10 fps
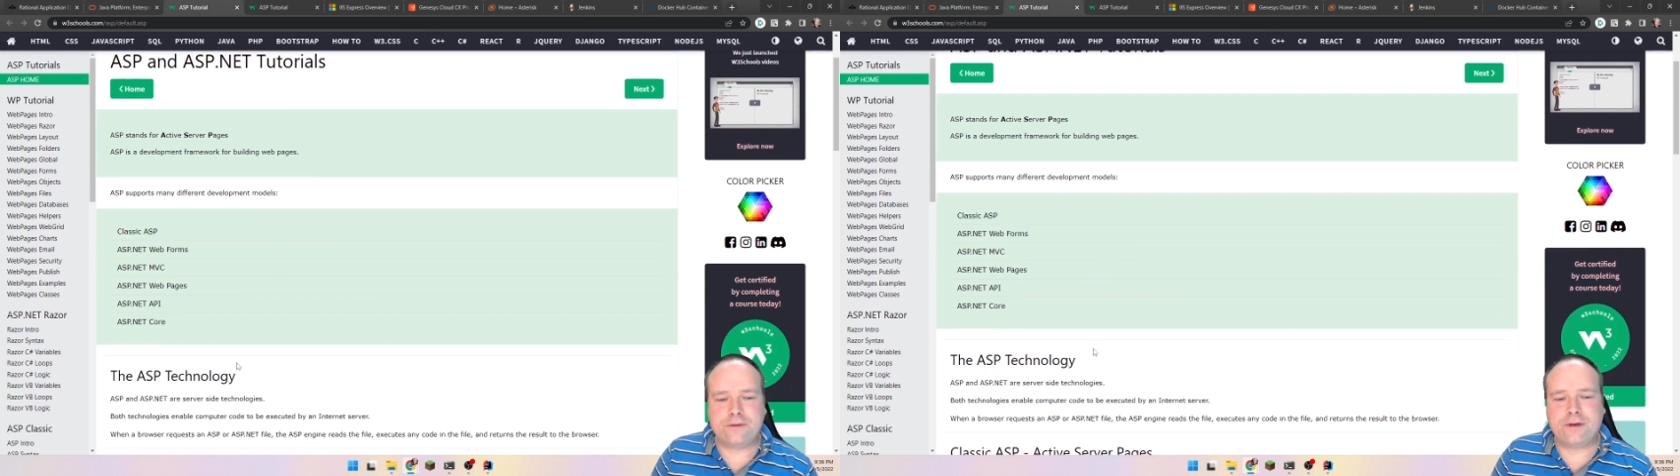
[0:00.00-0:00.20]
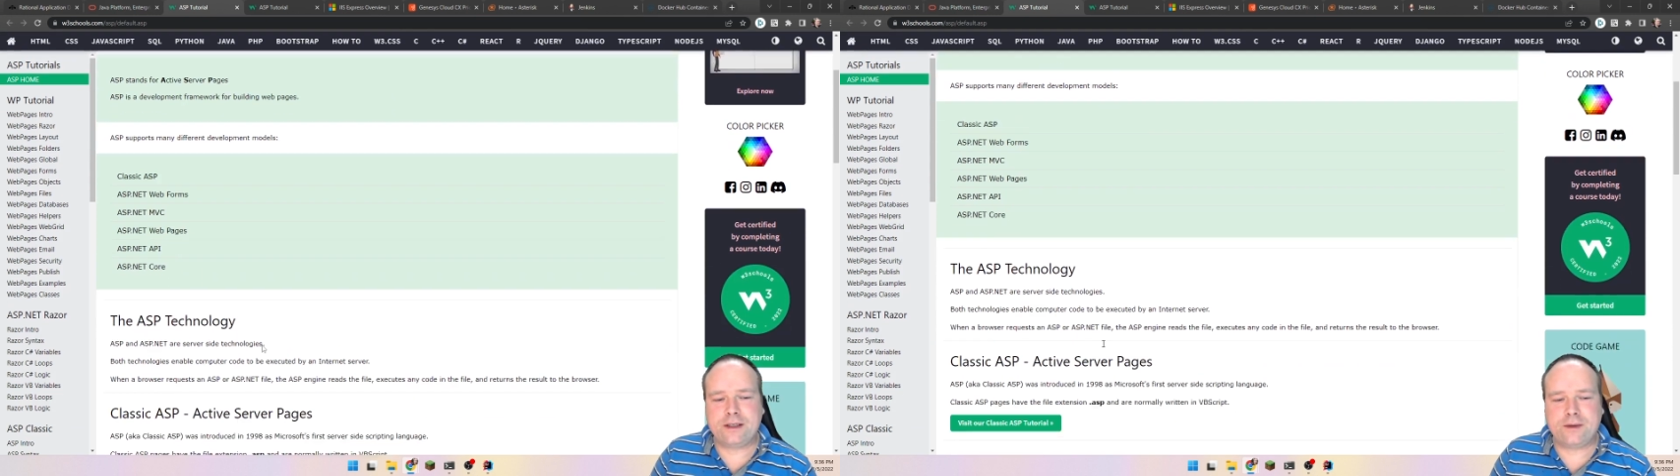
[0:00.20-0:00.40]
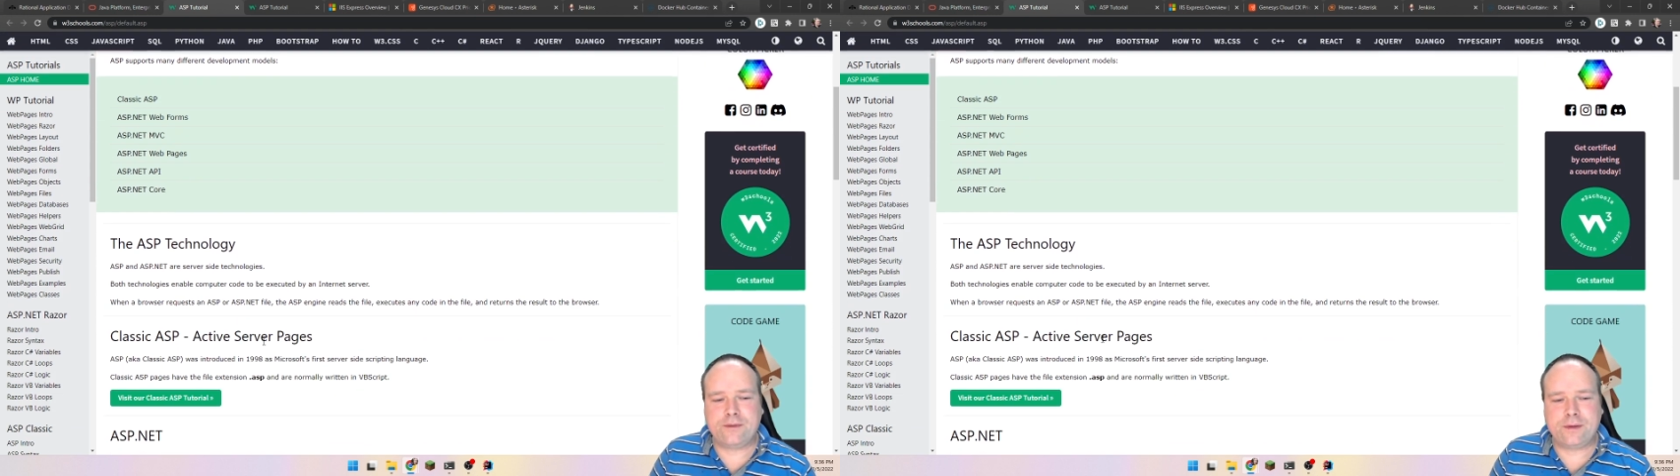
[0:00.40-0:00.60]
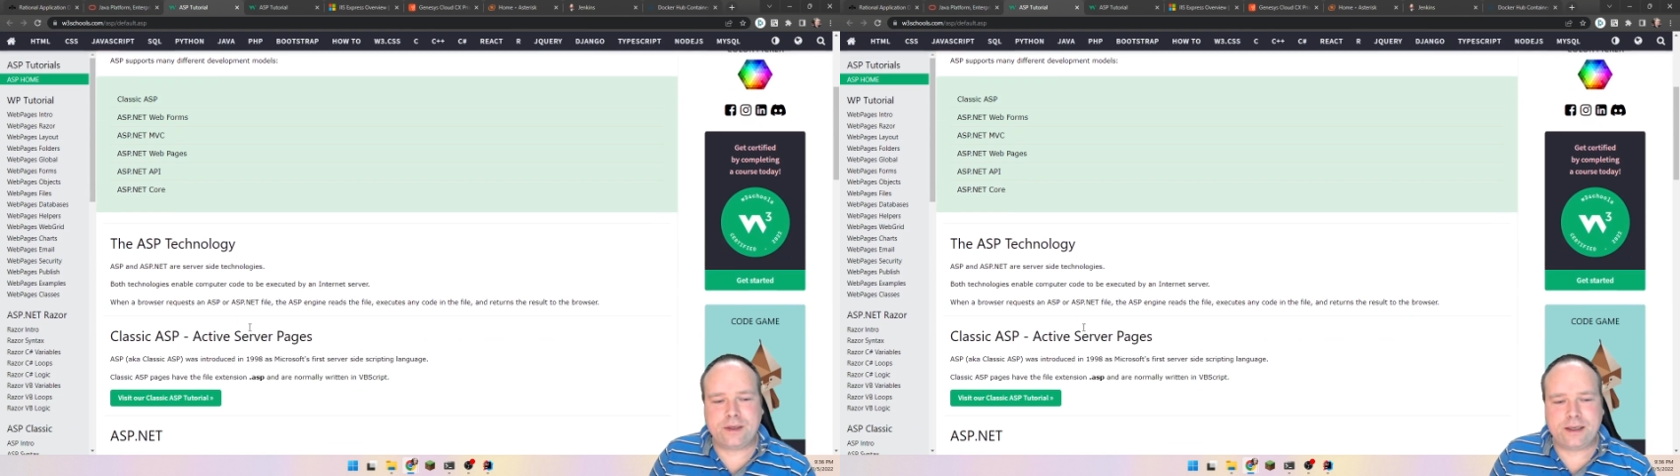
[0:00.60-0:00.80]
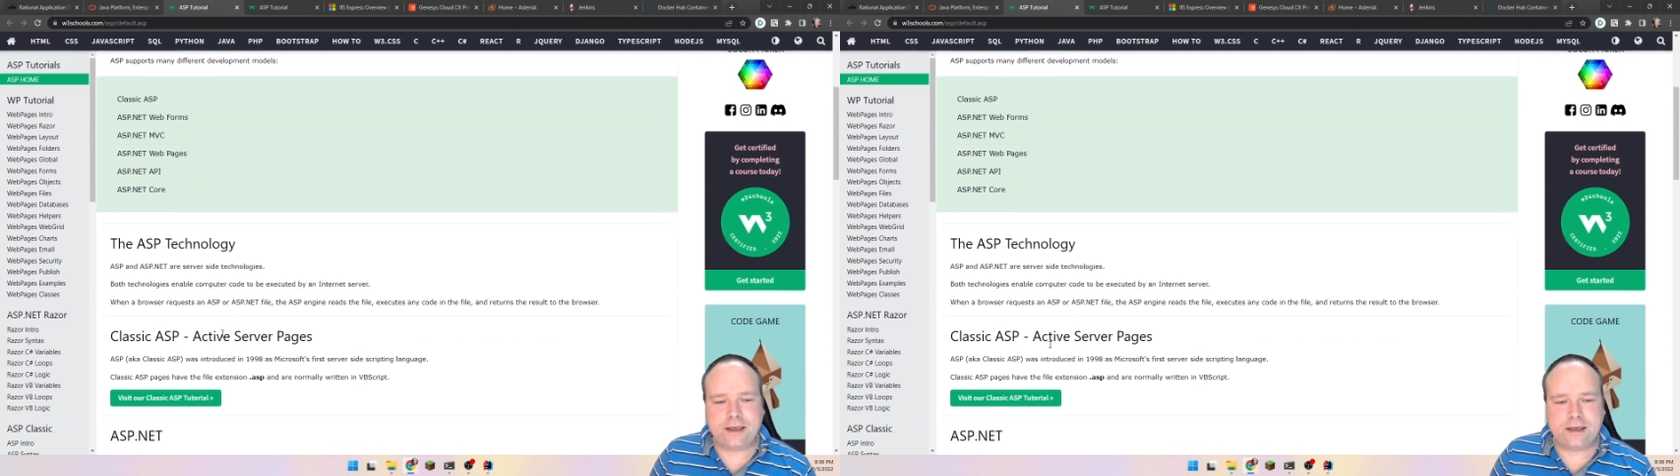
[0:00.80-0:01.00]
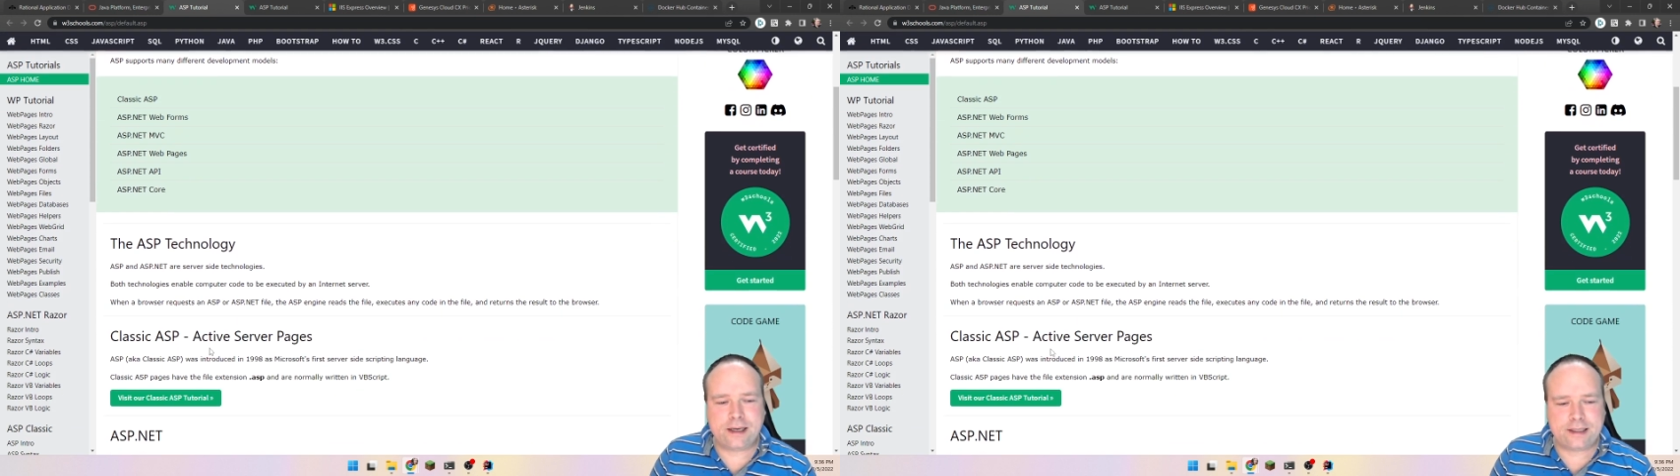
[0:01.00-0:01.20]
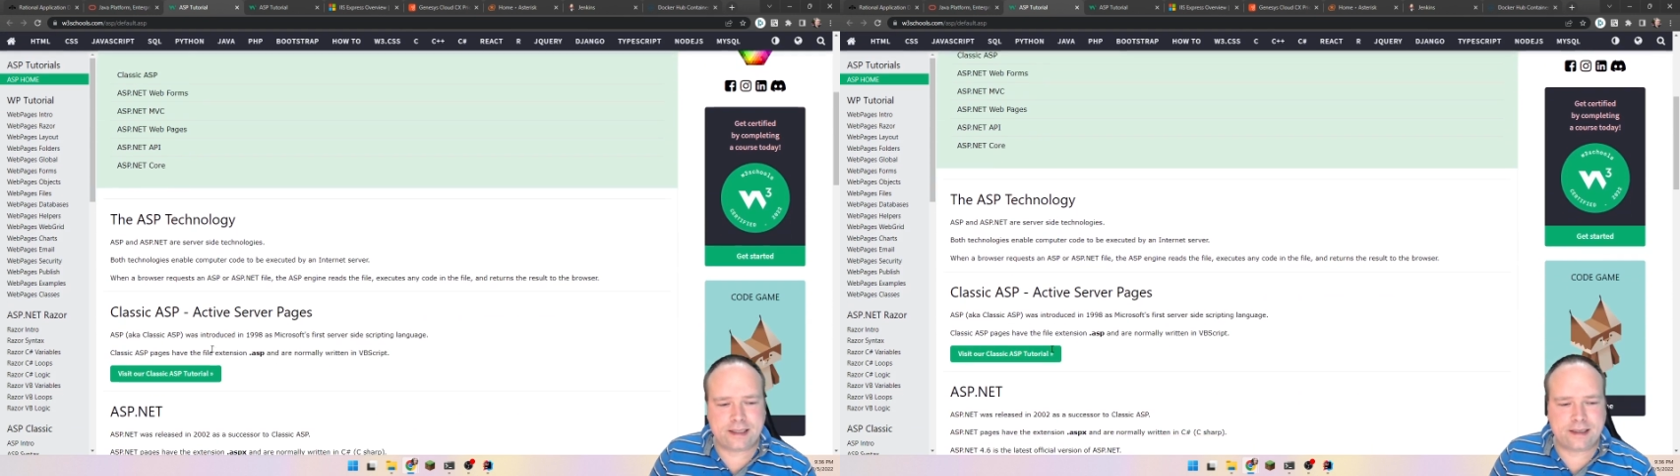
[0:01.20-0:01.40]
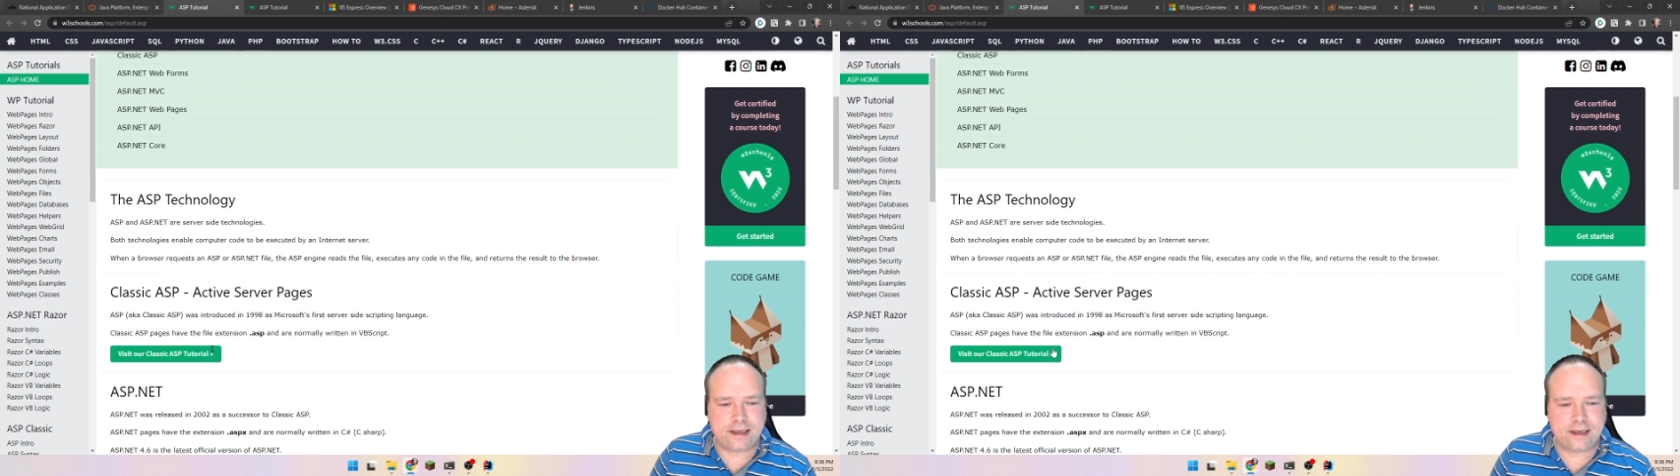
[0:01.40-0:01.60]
to find something with the classic